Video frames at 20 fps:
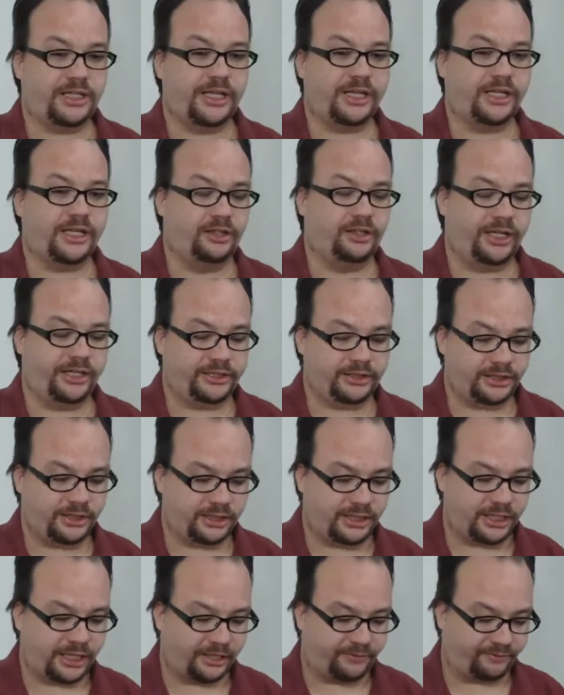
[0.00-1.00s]
They
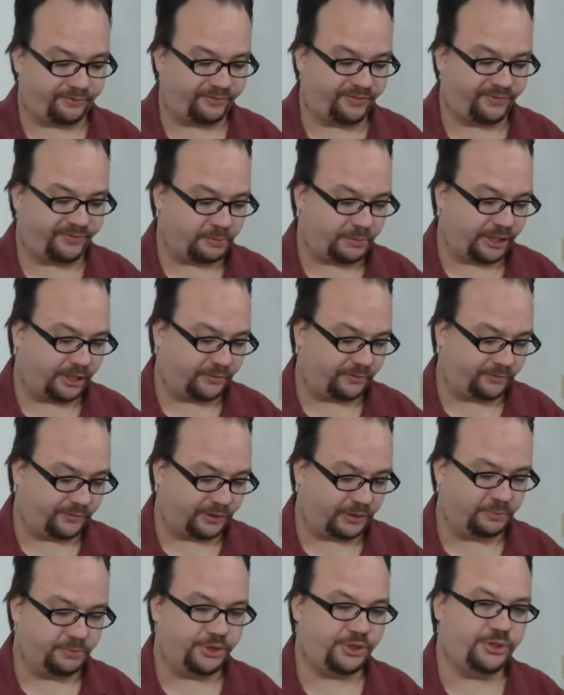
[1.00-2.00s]
elected that female
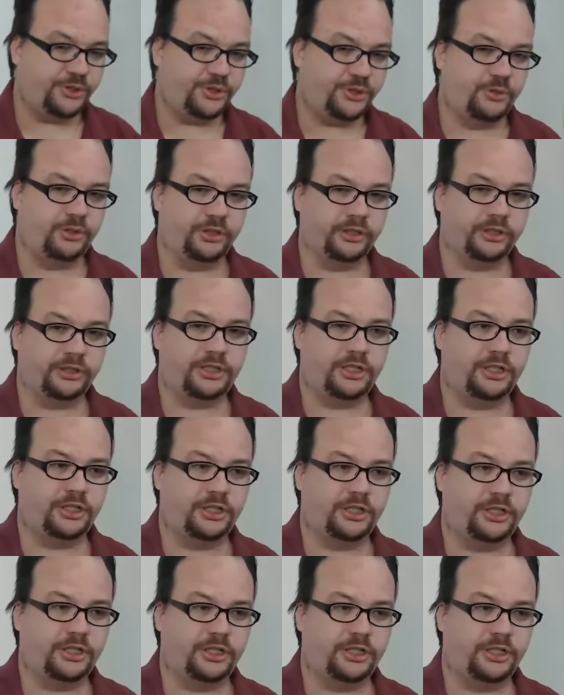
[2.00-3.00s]
from New York,
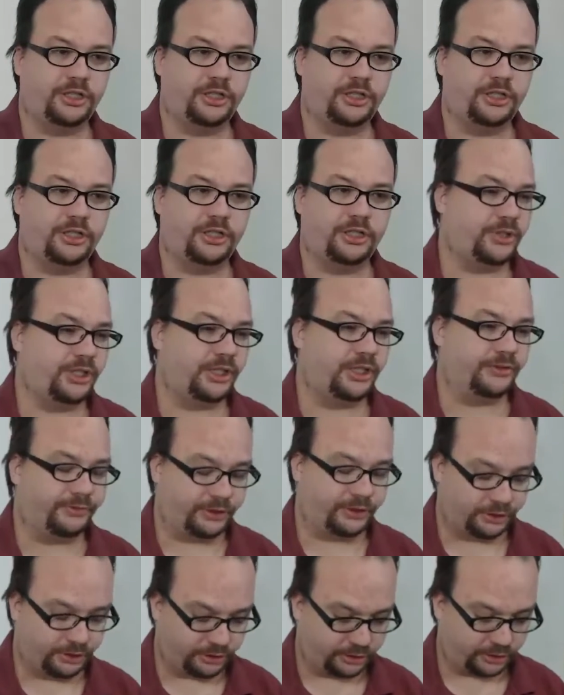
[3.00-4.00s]
Cortez or
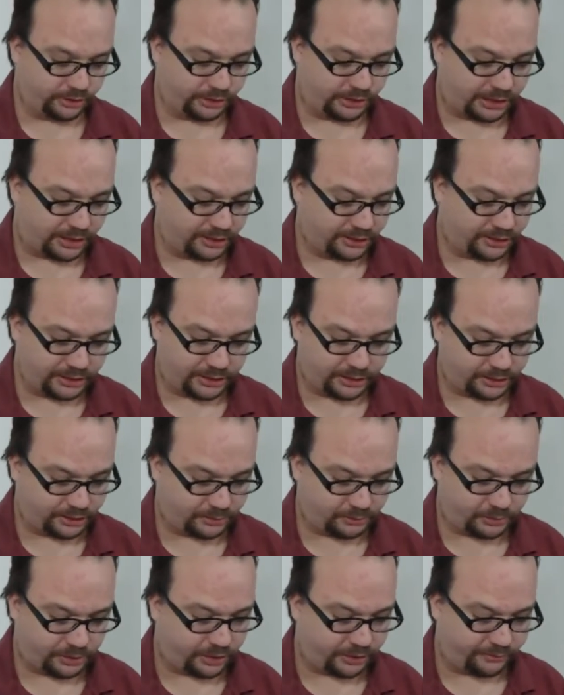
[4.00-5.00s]
whatever. Contest,
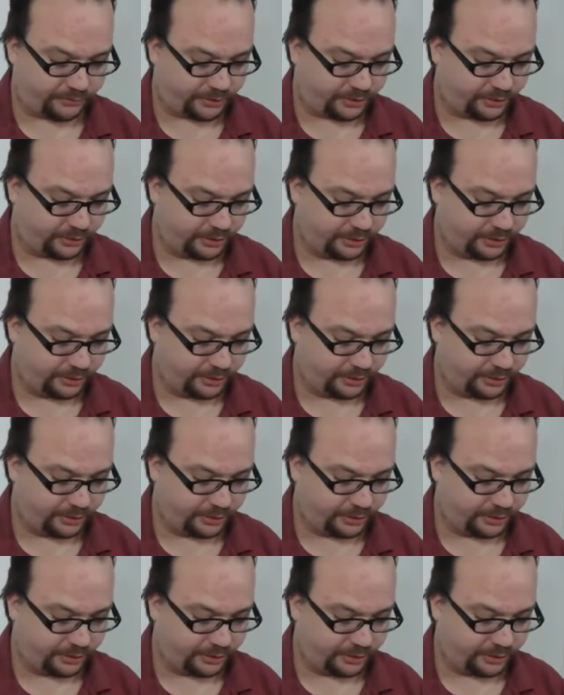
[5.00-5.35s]
whatever.